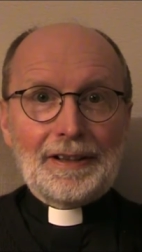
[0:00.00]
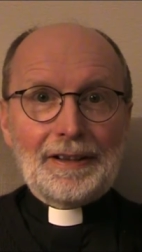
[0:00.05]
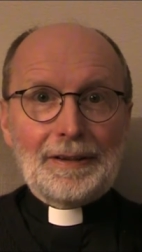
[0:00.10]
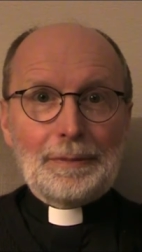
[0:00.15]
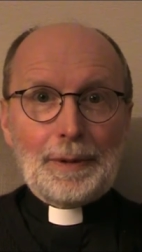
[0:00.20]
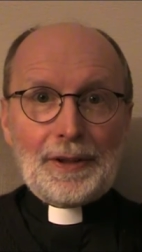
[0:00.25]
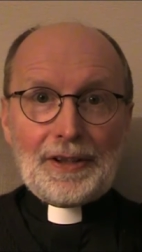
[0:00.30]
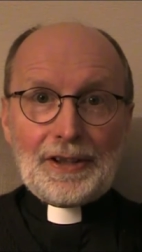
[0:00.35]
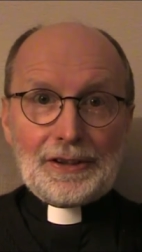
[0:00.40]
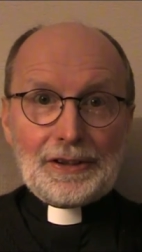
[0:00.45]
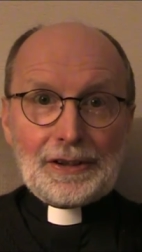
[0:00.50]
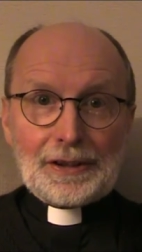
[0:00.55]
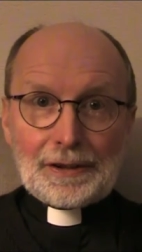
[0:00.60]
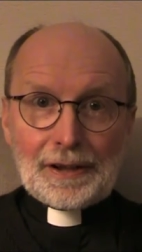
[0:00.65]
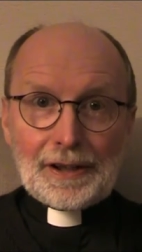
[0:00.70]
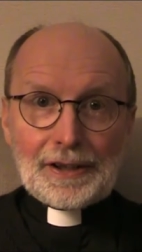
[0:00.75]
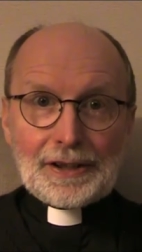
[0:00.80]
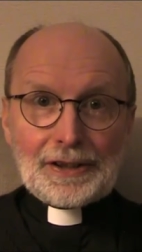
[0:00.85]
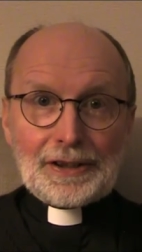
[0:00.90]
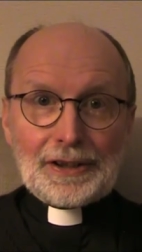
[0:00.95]
with
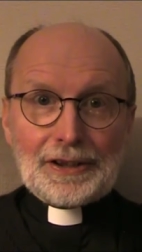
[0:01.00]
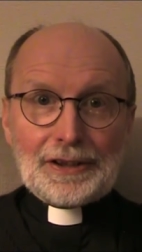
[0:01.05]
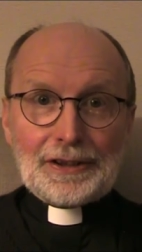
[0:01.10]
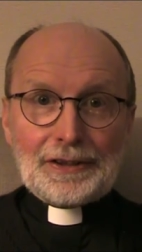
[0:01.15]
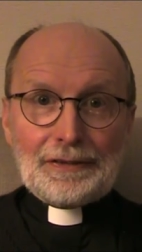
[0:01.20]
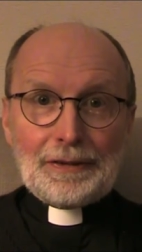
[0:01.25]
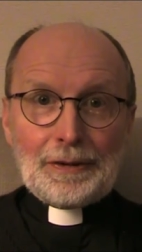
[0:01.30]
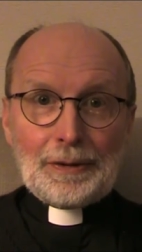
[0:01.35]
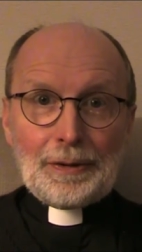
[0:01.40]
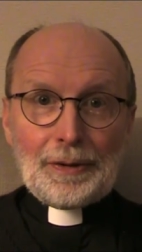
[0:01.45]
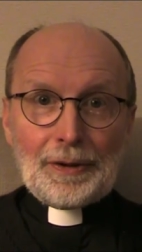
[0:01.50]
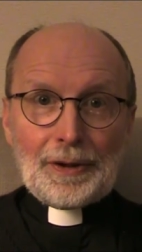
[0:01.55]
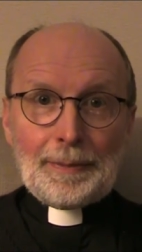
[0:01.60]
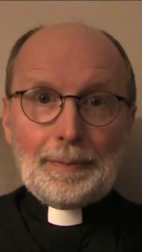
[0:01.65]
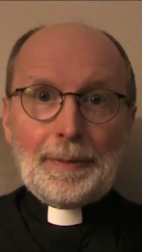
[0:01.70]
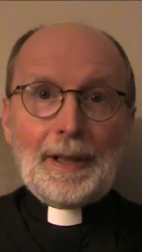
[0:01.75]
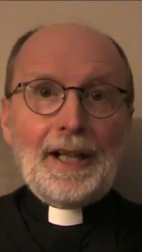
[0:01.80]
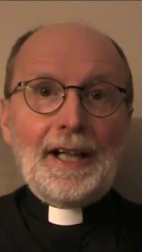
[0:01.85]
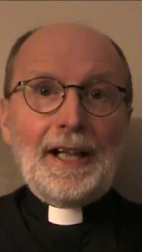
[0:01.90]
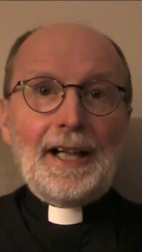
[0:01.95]
instructions for
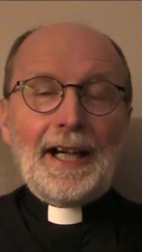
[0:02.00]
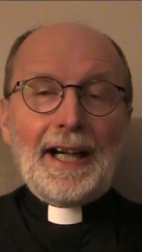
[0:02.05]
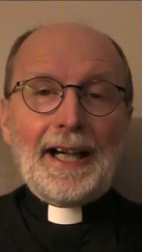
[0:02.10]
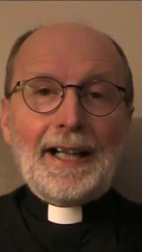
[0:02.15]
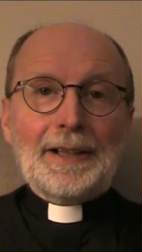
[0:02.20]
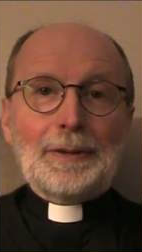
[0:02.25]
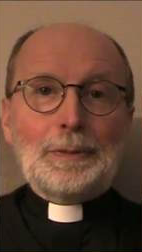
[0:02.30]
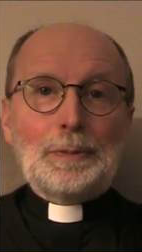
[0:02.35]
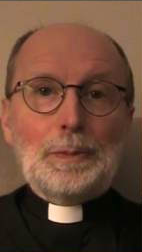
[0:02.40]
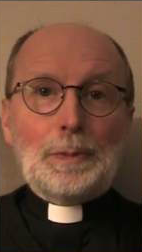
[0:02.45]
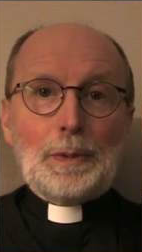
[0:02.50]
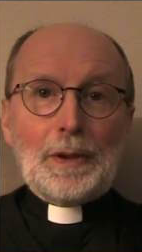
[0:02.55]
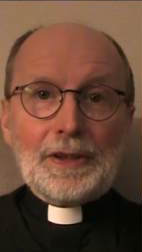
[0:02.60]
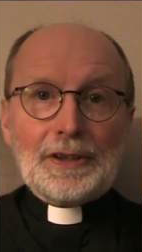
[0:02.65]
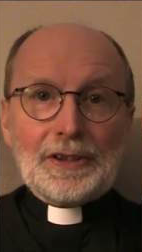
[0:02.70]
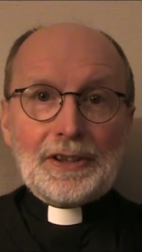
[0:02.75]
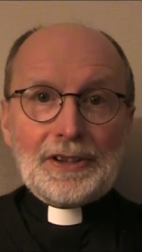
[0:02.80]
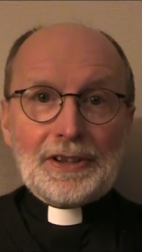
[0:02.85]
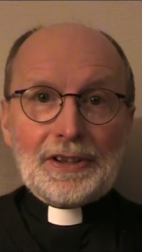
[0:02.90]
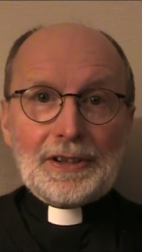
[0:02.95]
them. And
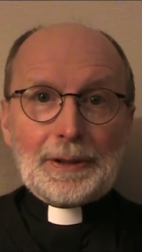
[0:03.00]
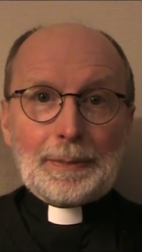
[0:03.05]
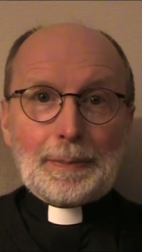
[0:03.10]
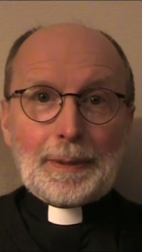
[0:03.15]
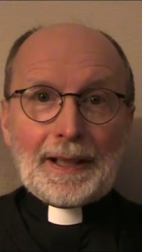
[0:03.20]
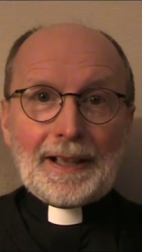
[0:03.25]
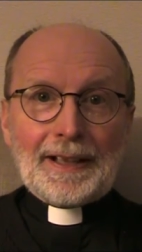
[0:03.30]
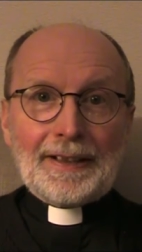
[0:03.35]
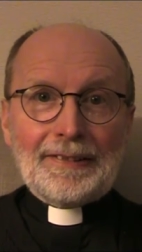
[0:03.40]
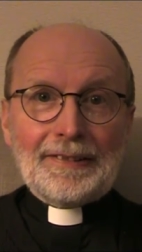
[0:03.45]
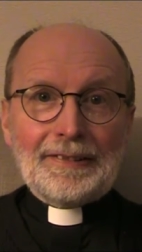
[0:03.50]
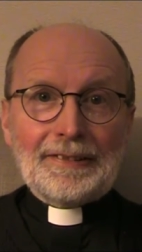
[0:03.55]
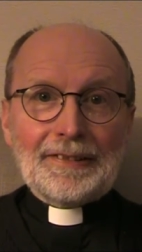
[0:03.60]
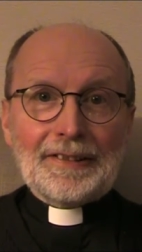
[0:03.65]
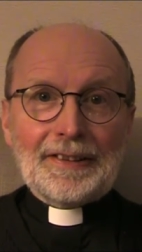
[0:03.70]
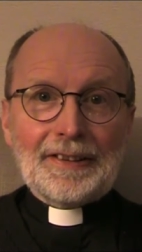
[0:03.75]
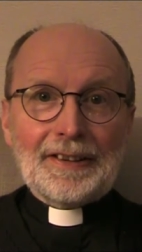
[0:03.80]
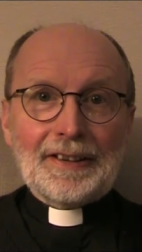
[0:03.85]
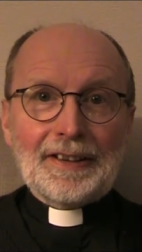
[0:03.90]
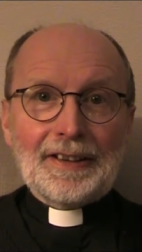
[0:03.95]
what is it
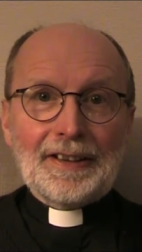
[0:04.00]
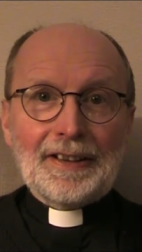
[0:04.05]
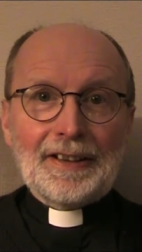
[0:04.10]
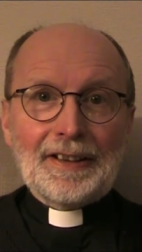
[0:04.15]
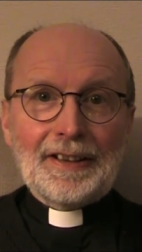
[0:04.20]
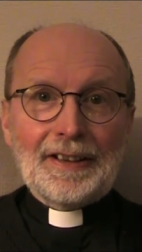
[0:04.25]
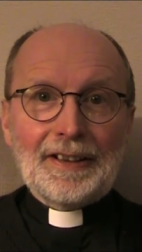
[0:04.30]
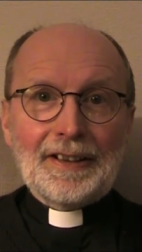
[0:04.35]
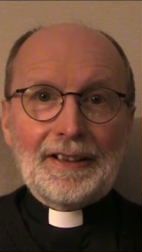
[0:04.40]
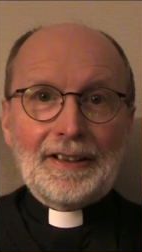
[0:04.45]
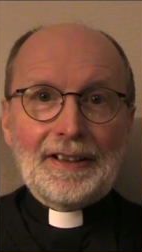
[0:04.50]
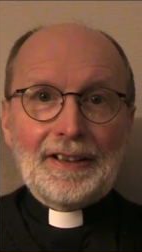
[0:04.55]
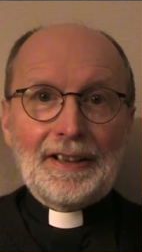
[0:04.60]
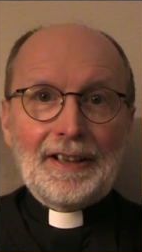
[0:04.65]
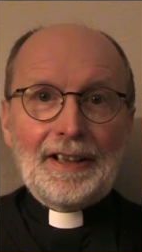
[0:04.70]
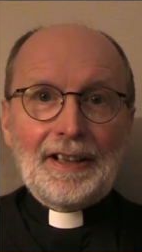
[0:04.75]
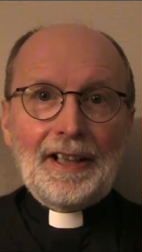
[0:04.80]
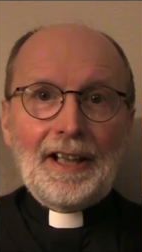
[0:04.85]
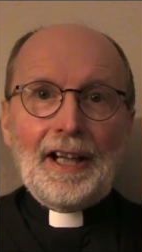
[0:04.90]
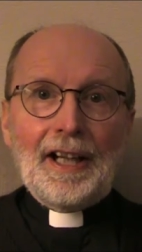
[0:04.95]
about?
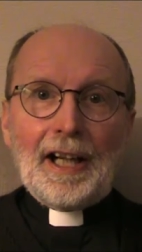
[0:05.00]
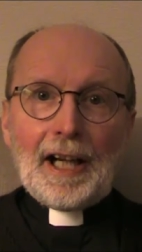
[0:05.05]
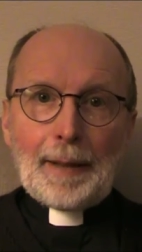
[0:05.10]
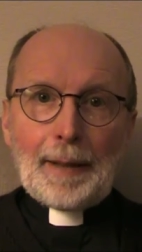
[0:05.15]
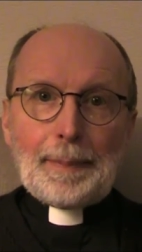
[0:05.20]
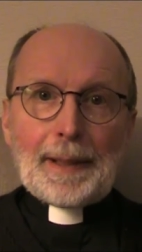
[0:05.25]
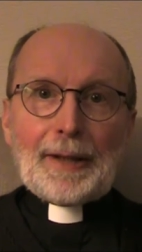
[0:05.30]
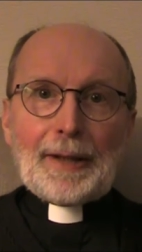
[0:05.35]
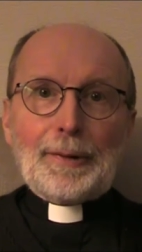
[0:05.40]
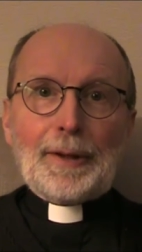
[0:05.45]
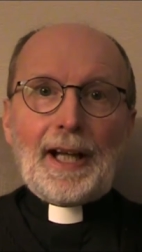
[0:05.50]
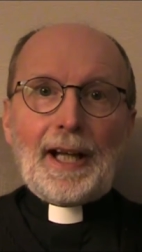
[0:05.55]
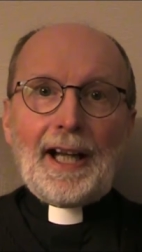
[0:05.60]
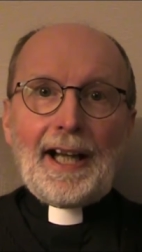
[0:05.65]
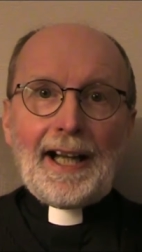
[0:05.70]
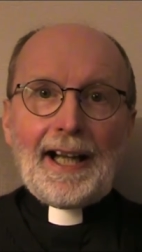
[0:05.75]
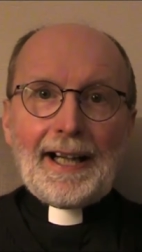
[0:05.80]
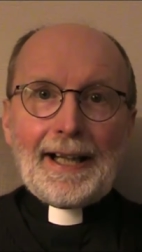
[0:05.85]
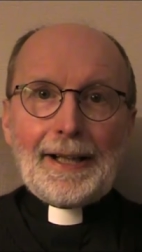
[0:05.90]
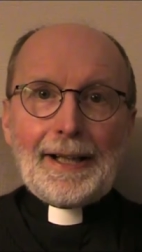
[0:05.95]
About
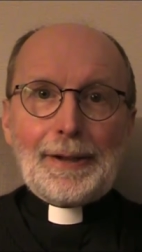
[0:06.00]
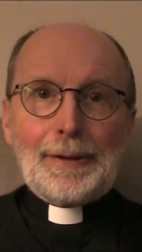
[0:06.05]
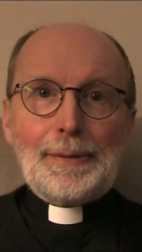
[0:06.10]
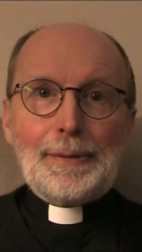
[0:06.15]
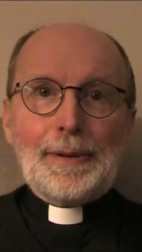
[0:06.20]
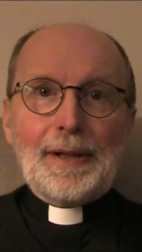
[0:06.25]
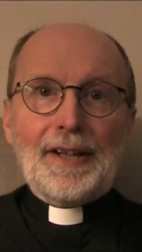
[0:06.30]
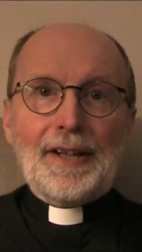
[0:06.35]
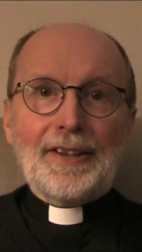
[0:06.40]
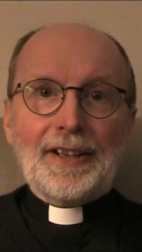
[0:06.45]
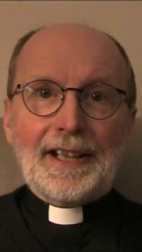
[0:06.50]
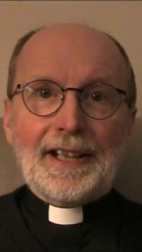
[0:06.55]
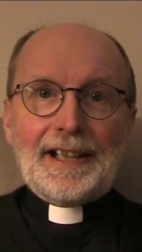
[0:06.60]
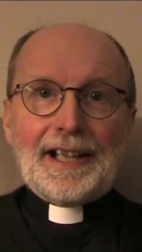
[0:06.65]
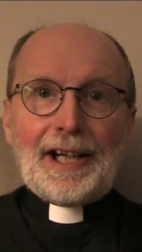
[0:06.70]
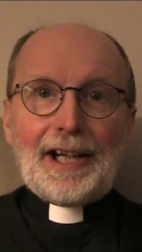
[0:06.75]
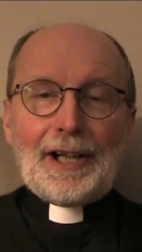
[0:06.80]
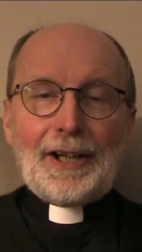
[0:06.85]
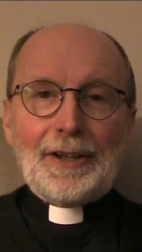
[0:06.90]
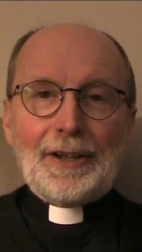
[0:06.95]
how
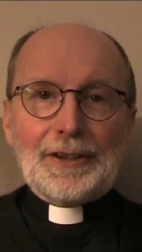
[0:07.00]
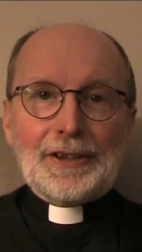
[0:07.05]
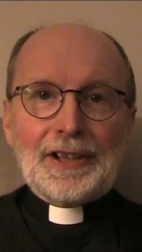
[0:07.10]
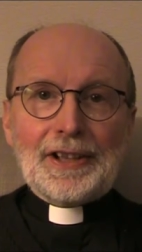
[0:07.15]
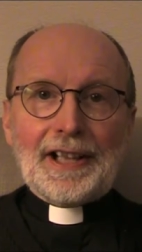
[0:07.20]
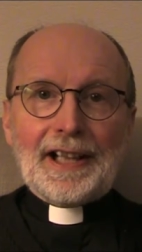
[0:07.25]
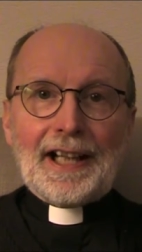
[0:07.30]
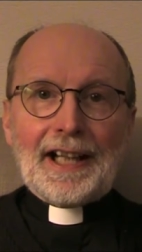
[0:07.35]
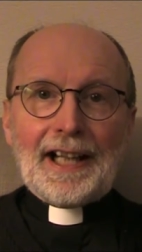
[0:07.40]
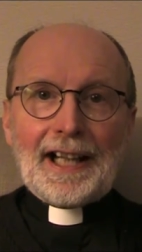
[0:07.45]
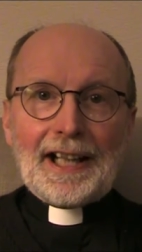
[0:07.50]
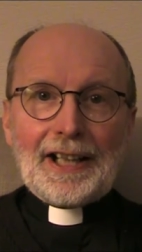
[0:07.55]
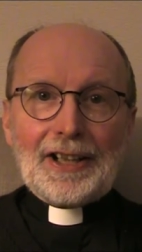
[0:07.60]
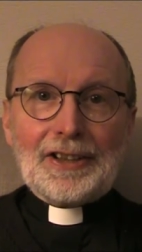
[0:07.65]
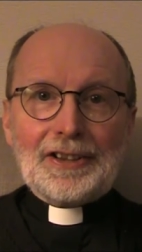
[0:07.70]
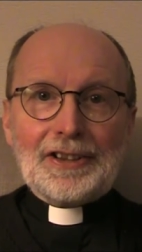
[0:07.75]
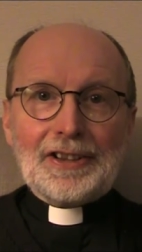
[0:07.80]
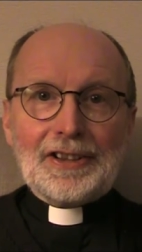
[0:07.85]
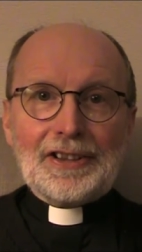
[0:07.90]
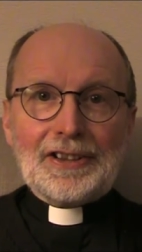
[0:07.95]
they are to
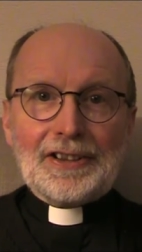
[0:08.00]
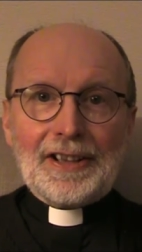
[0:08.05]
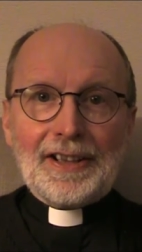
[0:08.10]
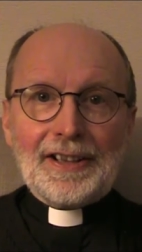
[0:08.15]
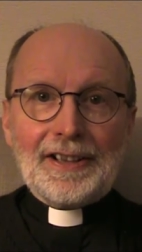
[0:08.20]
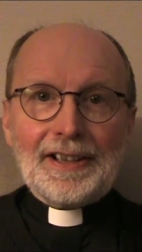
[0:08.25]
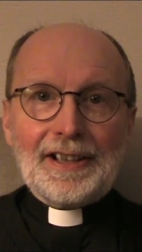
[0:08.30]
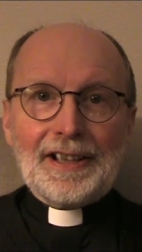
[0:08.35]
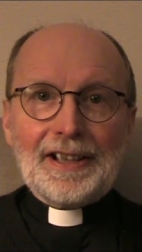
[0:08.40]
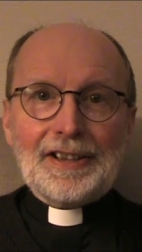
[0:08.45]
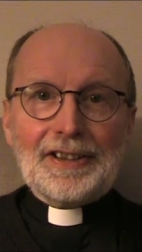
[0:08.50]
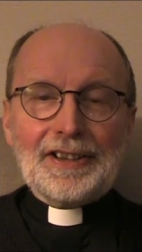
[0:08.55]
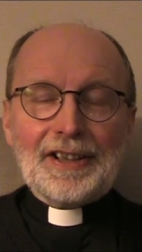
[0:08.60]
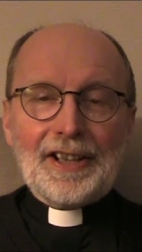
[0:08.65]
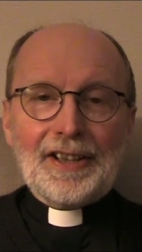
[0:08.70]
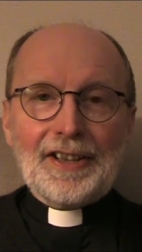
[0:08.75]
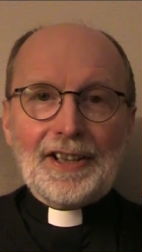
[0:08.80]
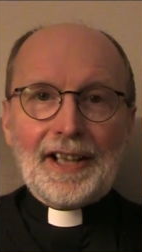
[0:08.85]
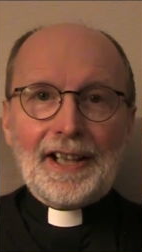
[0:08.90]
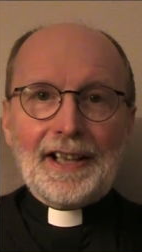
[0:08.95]
exercise
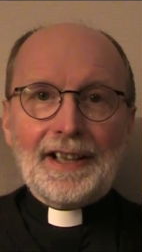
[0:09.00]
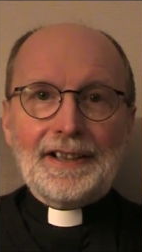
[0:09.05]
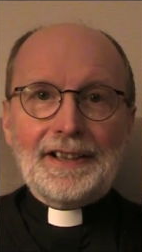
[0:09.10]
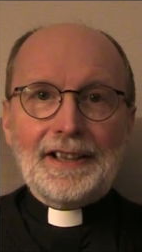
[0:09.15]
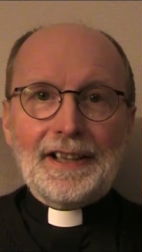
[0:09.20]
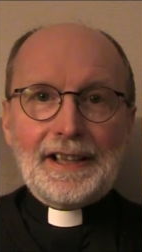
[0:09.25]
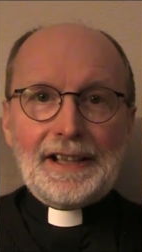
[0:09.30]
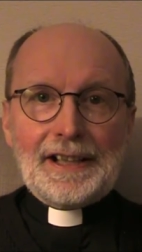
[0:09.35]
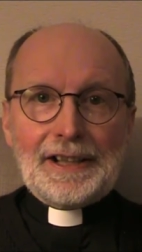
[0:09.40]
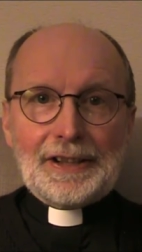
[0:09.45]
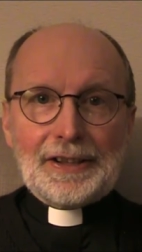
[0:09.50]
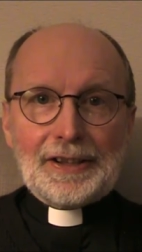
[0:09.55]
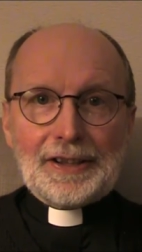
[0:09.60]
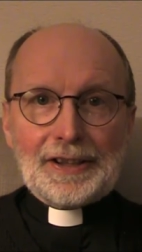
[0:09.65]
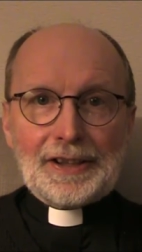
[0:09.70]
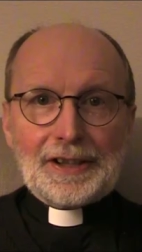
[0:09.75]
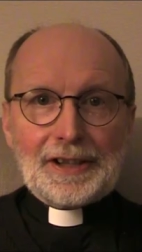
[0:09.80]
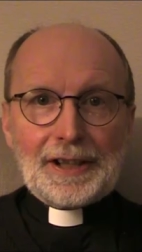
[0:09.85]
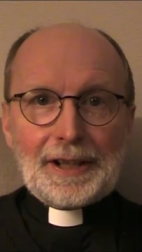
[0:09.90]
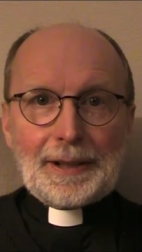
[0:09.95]
their
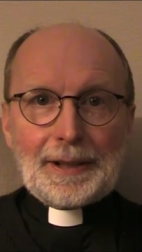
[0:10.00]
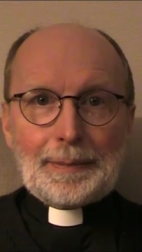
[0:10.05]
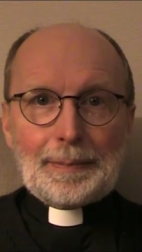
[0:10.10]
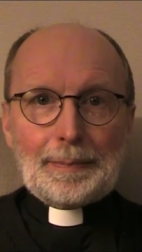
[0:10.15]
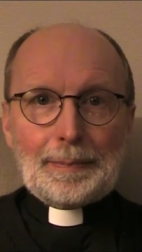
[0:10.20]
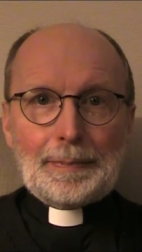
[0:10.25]
leadership,